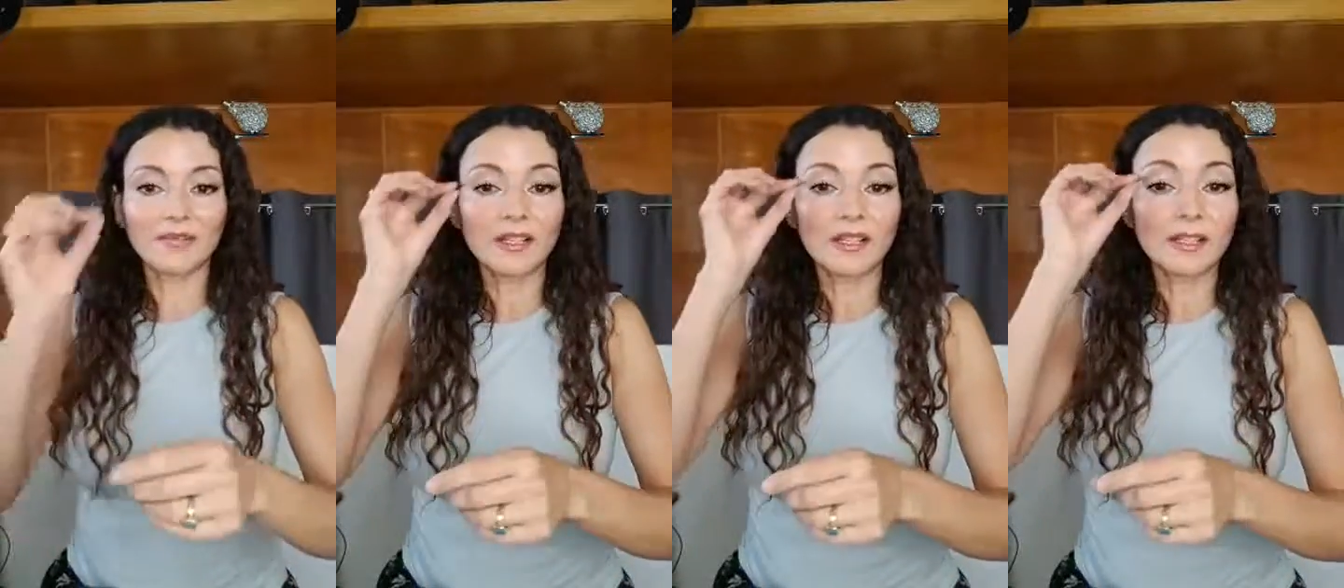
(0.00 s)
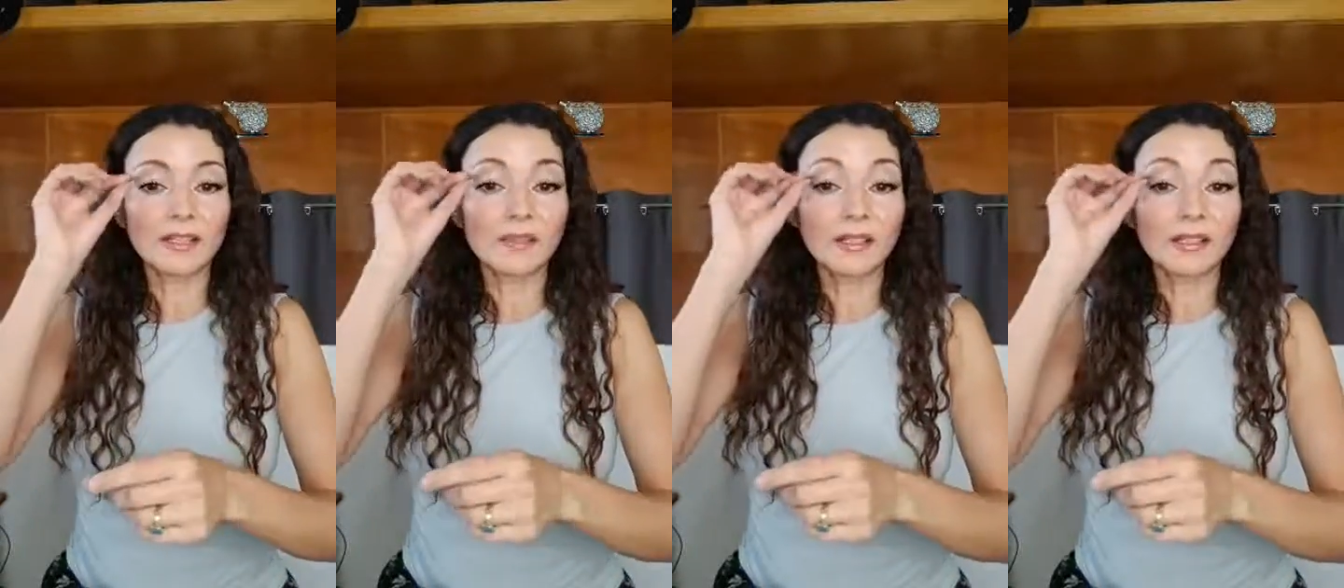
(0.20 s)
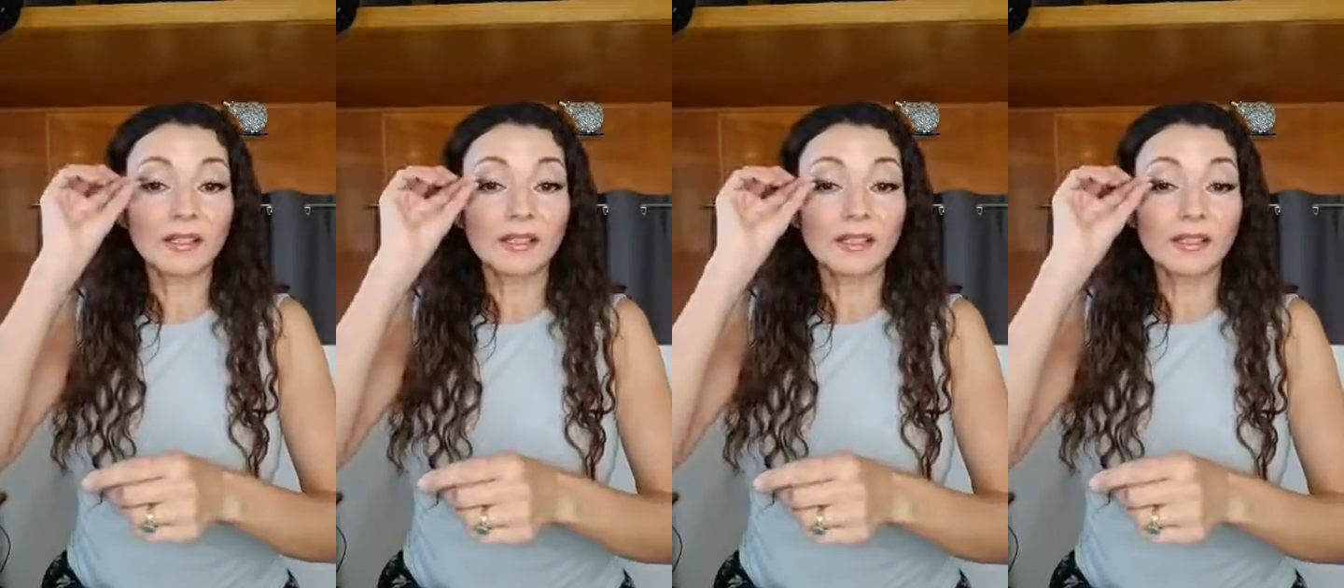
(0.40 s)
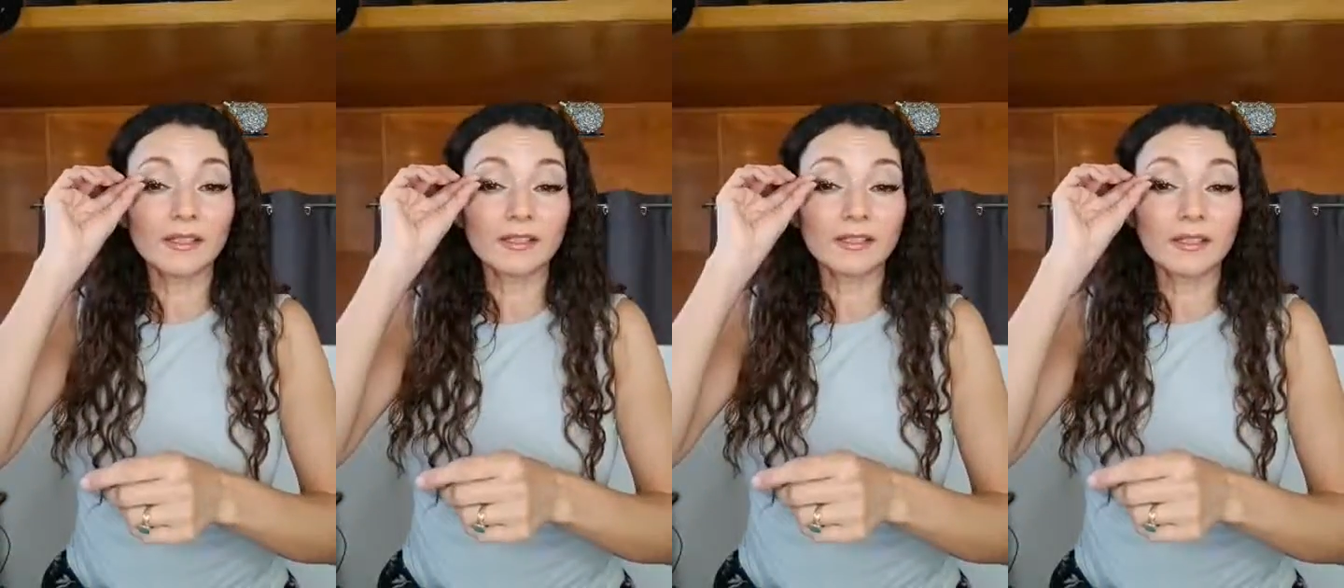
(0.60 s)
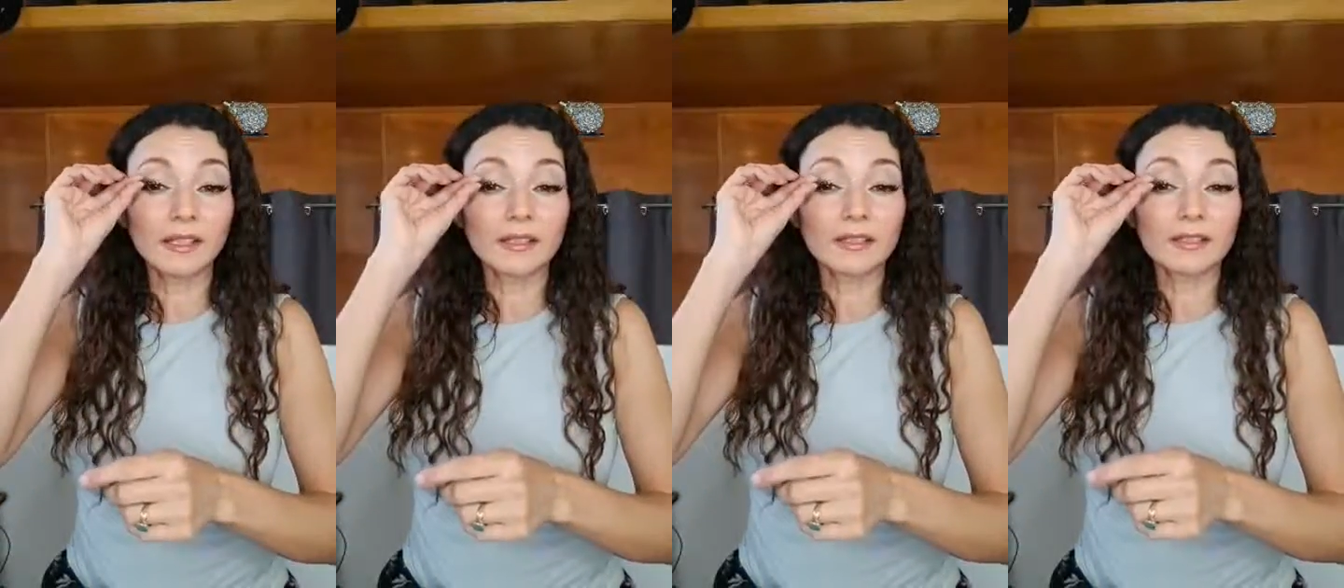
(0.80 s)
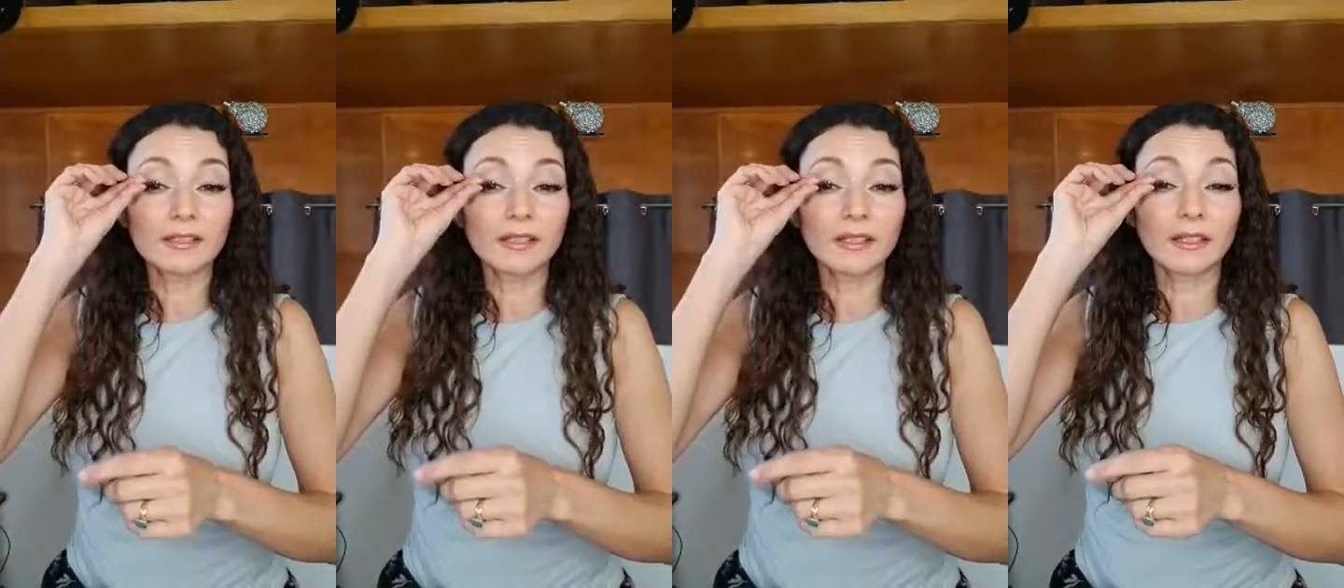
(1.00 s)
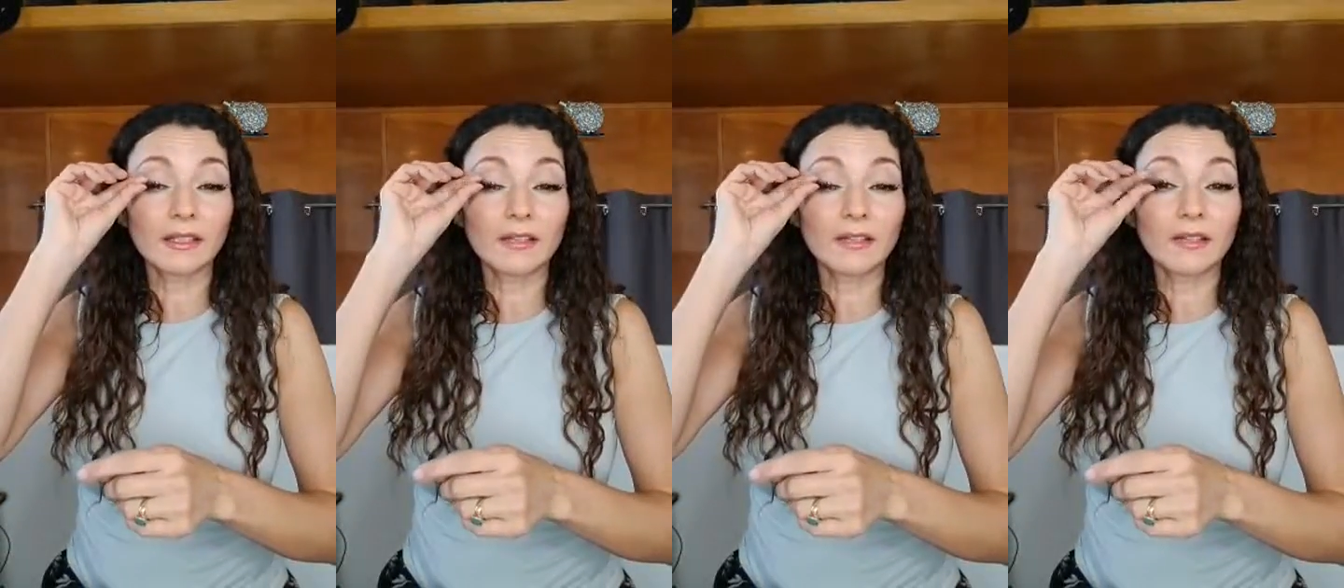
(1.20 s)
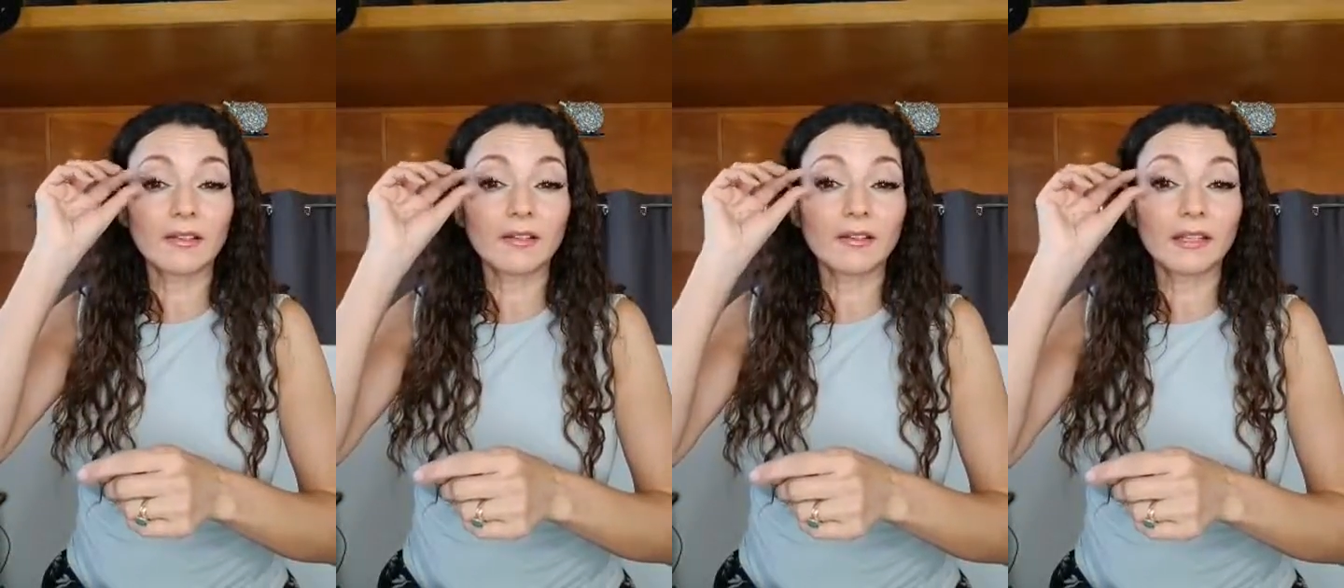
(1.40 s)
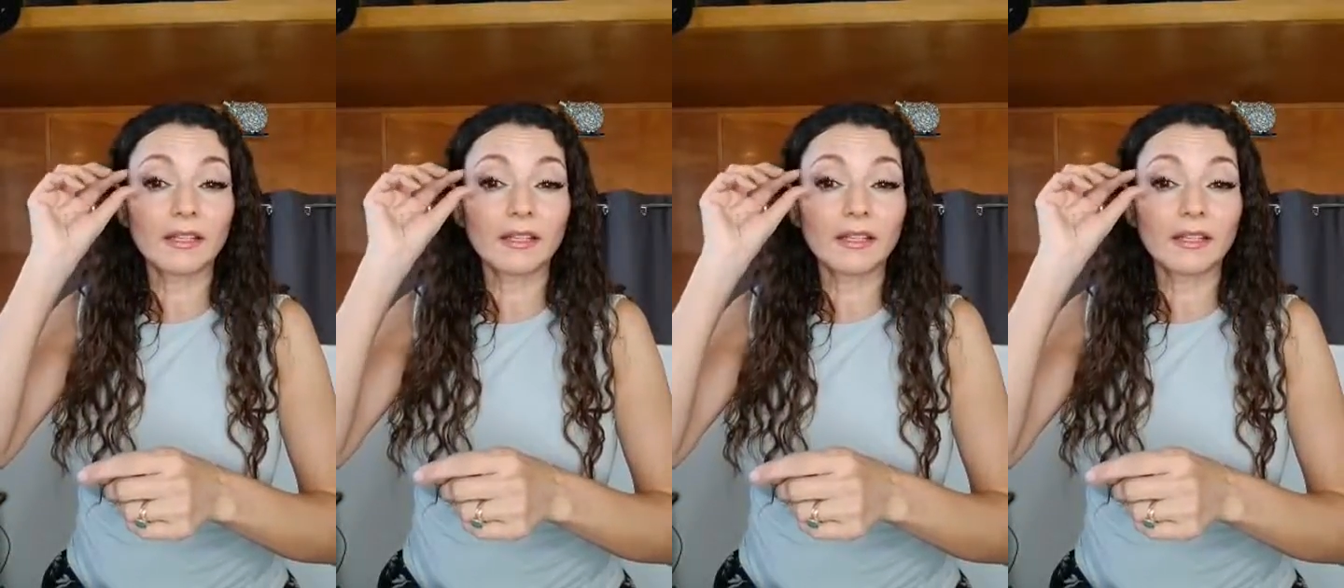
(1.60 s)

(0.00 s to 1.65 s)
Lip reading: and I'm gonna let you guys go,